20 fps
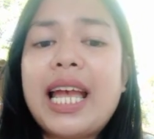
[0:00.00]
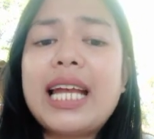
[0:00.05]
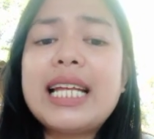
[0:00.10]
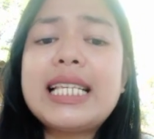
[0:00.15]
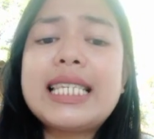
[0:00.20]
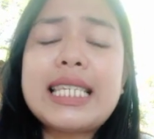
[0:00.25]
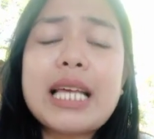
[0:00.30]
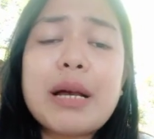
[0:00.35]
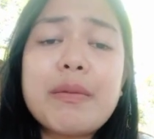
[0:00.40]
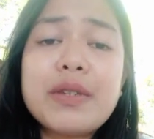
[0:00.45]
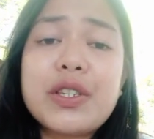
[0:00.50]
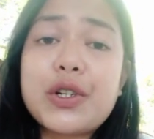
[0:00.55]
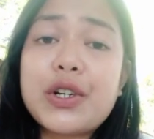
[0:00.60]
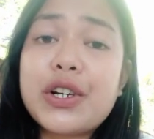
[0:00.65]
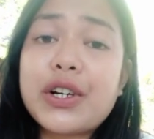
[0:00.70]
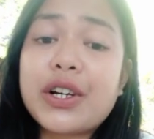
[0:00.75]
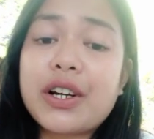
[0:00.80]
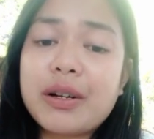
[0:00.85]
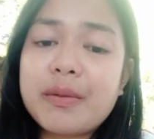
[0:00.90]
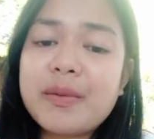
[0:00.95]
In some
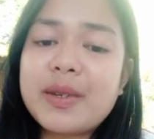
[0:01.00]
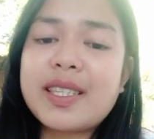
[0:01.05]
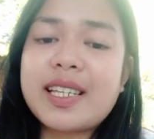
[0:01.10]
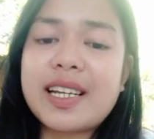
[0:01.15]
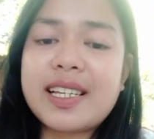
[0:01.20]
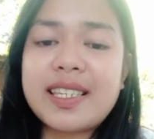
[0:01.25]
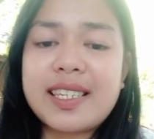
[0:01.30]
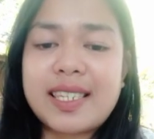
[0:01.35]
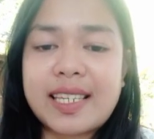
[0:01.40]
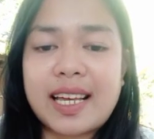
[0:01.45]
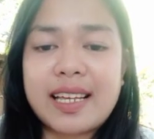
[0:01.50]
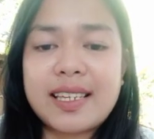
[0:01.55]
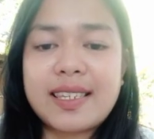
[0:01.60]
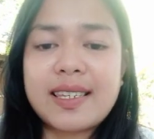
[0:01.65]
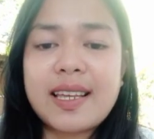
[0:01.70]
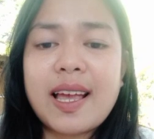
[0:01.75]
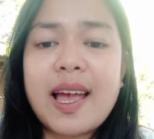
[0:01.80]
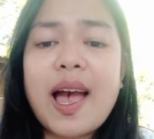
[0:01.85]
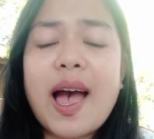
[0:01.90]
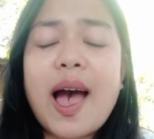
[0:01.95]

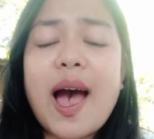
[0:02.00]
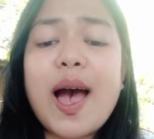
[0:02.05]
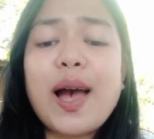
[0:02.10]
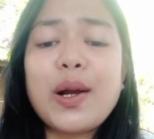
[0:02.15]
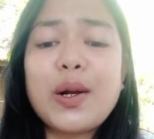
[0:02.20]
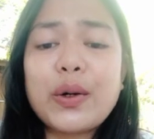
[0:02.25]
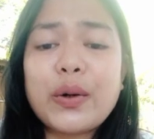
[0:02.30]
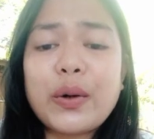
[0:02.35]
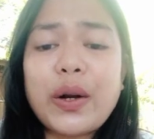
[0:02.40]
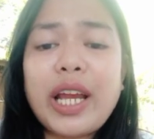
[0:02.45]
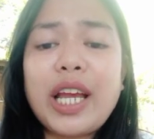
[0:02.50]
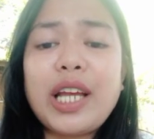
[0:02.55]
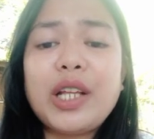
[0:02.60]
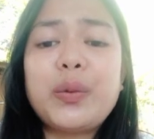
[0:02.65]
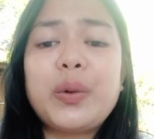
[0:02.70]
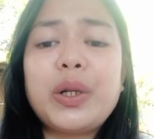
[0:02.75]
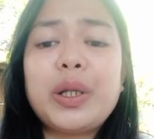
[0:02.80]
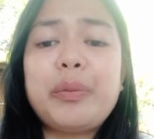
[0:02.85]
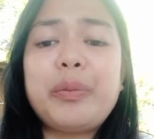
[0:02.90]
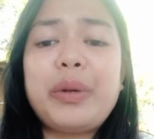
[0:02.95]
circumstances, a
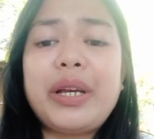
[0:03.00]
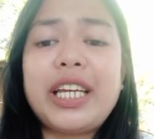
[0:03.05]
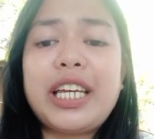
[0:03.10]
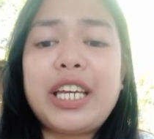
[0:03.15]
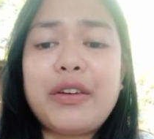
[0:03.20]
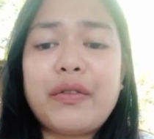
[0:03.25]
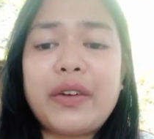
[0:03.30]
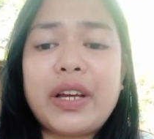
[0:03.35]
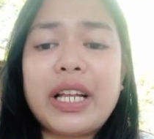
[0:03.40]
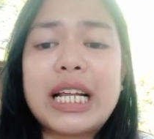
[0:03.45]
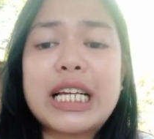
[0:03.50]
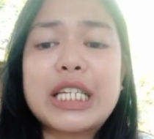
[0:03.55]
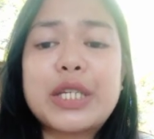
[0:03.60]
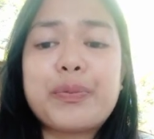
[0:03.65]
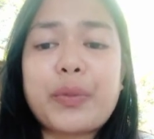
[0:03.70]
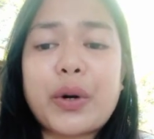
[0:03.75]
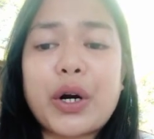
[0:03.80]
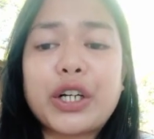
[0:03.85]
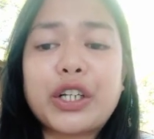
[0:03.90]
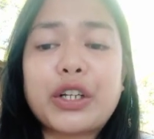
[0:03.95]
grade will be given
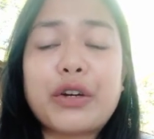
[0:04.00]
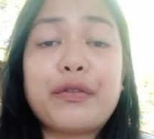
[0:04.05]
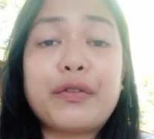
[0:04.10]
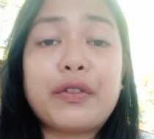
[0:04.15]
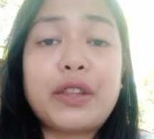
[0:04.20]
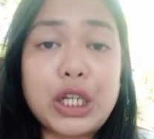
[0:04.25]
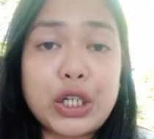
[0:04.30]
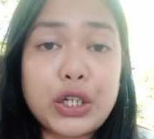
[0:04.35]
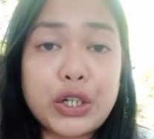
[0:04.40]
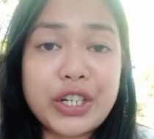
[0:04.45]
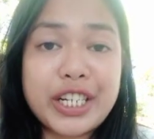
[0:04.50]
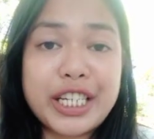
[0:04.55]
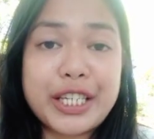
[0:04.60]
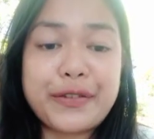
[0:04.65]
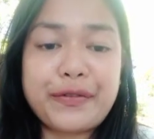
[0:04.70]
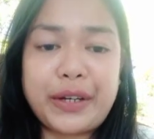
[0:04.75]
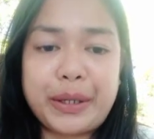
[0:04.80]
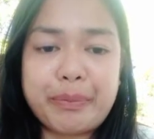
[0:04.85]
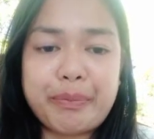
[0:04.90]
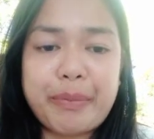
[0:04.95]
as part of
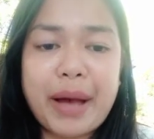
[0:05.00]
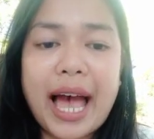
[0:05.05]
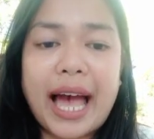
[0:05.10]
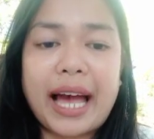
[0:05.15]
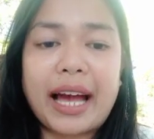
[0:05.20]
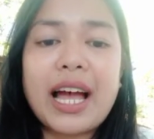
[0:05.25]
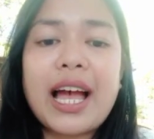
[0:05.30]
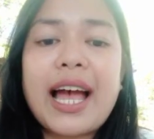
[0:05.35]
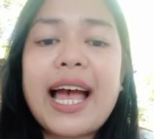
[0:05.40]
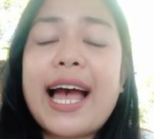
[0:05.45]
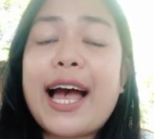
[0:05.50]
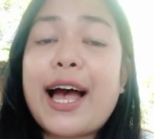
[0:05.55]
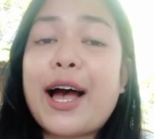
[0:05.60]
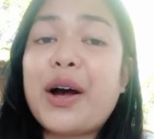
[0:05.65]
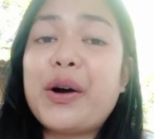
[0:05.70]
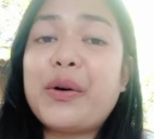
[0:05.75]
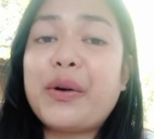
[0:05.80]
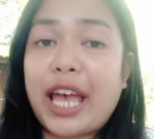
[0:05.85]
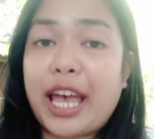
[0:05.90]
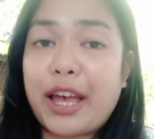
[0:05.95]
teachers' feedback.
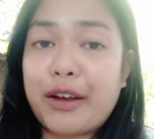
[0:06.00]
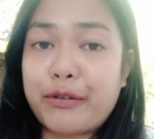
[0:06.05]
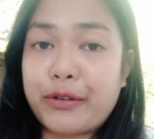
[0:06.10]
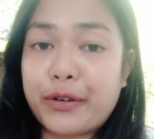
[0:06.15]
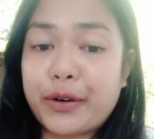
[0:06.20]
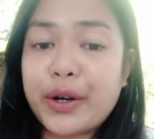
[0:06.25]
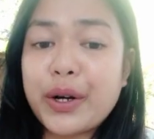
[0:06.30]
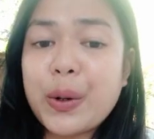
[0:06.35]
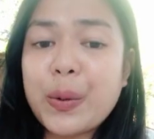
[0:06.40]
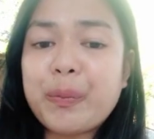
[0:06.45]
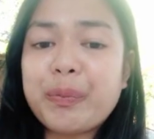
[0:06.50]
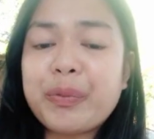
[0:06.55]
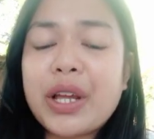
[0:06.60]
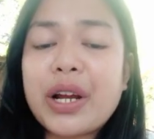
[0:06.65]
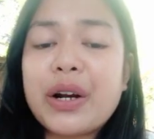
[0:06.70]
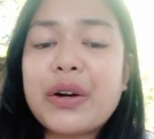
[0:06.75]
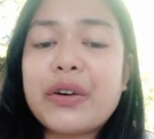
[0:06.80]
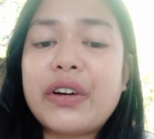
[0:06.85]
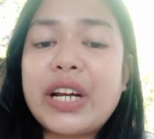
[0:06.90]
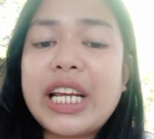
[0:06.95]
However,
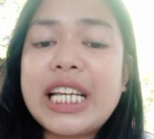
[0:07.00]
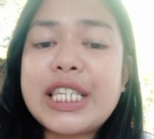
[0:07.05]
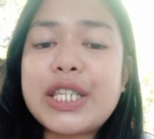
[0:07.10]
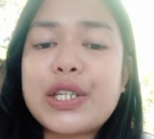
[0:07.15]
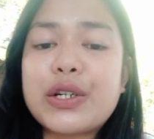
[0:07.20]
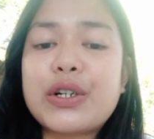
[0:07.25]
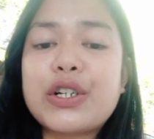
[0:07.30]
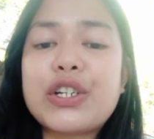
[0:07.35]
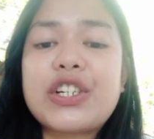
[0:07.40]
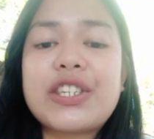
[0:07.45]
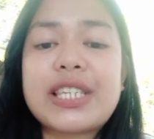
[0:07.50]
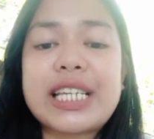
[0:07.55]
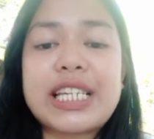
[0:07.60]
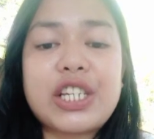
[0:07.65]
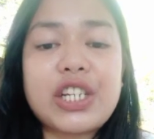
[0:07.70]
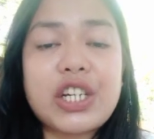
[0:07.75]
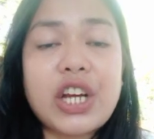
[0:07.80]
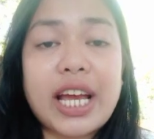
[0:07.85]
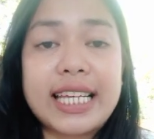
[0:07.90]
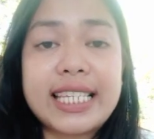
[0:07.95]
research
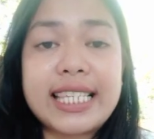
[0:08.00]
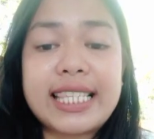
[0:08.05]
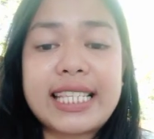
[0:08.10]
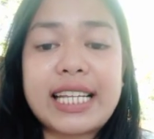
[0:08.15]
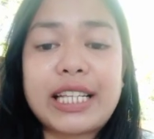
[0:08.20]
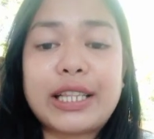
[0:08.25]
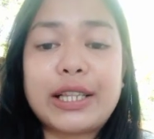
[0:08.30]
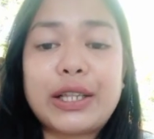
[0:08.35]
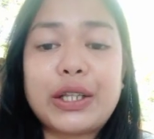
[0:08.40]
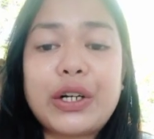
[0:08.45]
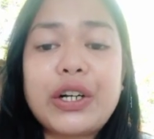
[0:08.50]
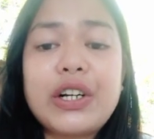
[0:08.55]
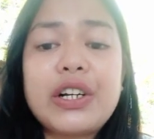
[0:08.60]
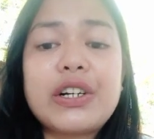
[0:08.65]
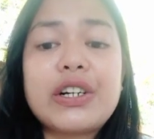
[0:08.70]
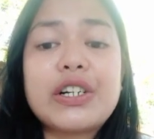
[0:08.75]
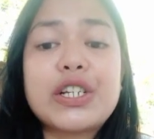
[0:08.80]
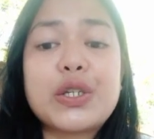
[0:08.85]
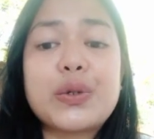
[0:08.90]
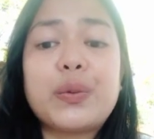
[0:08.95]
suggests that
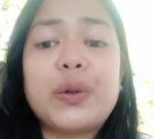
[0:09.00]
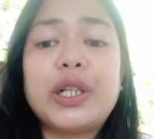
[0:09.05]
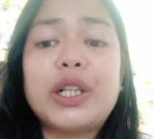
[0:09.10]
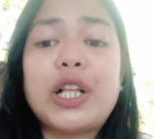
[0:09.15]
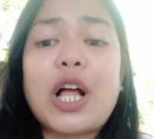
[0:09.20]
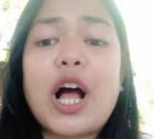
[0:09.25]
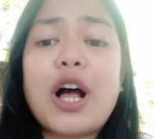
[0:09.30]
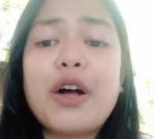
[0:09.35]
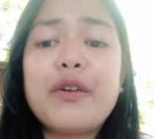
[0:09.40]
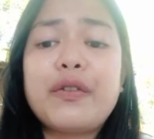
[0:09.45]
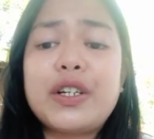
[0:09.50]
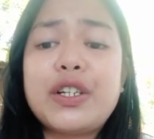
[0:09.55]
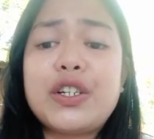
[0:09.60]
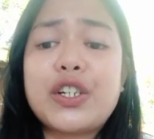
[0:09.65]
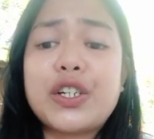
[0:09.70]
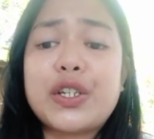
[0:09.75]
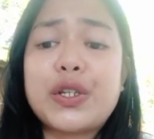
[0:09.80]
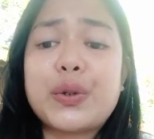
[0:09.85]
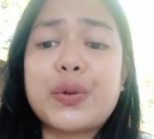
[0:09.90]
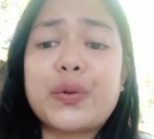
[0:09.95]
learners will
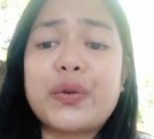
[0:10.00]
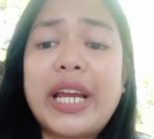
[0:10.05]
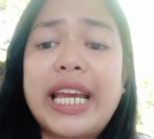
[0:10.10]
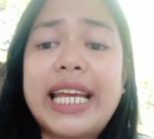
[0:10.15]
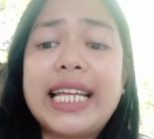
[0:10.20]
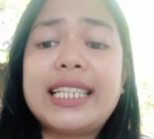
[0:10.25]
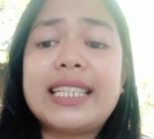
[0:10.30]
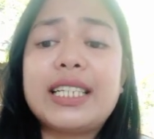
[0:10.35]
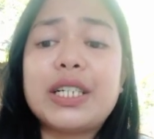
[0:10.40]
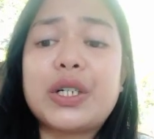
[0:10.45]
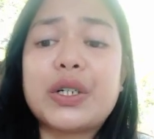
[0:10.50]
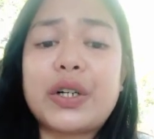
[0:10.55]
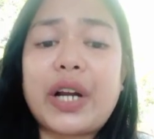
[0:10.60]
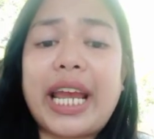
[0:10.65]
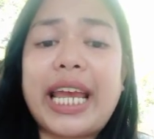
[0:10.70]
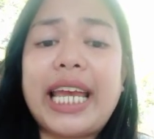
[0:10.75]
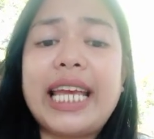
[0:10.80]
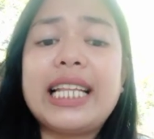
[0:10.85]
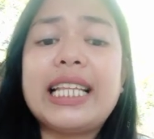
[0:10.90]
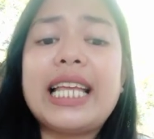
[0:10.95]
often just read the
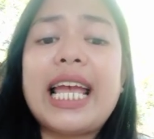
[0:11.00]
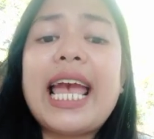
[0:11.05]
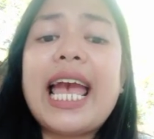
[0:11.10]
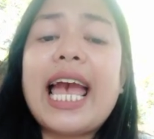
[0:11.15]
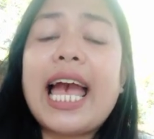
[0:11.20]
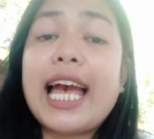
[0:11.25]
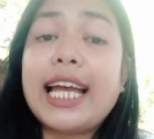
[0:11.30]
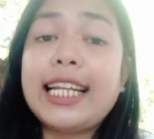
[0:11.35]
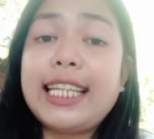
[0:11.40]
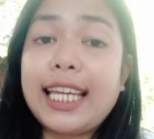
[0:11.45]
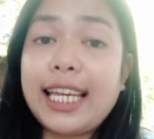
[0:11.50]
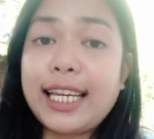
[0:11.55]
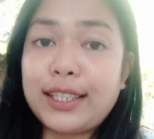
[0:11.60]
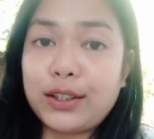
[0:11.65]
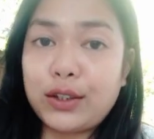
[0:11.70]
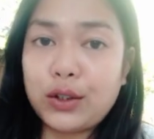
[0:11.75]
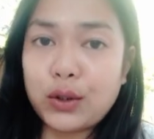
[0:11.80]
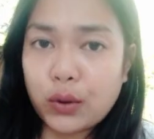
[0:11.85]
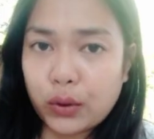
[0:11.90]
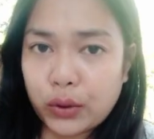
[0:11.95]
grade and
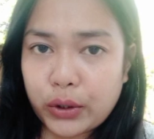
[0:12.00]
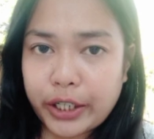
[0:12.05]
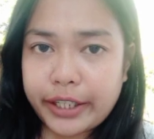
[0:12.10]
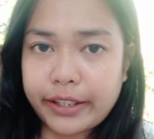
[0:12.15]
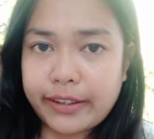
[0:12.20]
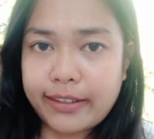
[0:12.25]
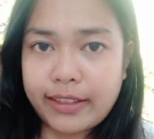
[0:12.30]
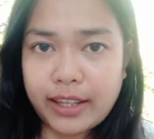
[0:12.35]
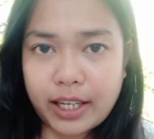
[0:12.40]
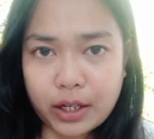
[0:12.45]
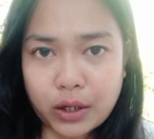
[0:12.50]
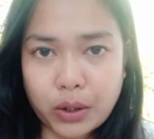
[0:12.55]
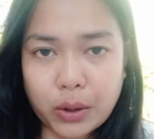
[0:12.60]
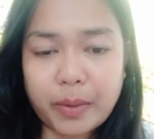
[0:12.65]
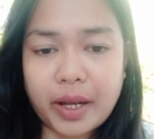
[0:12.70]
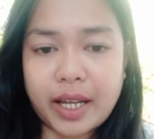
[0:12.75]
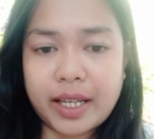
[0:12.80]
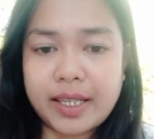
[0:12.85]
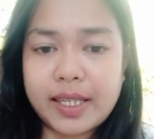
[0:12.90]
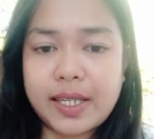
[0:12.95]
ignore the
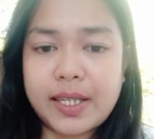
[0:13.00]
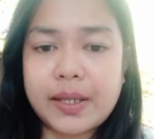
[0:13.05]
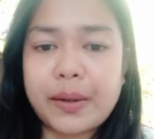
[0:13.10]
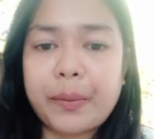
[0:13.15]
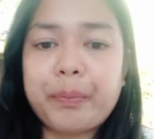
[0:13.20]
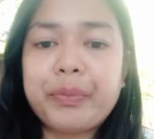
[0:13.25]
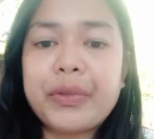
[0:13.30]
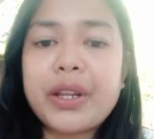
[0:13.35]
comments.